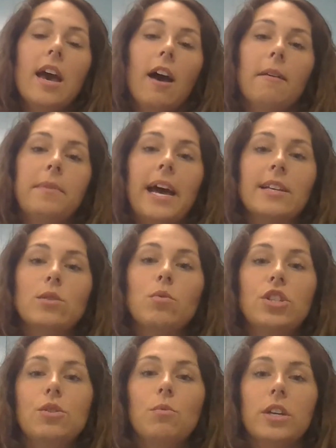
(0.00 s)
That's
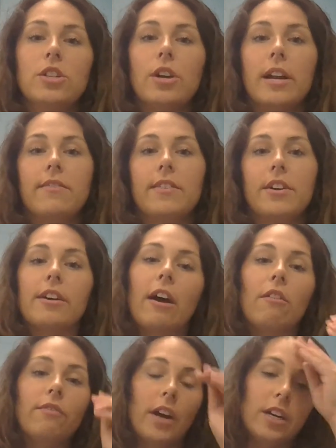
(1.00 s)
what you want to try to figure
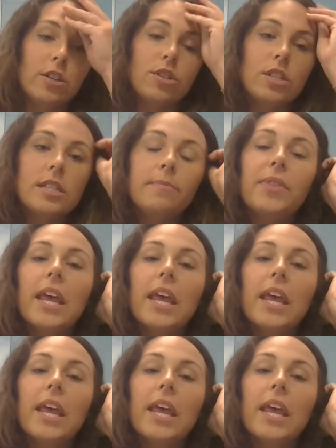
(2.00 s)
out first.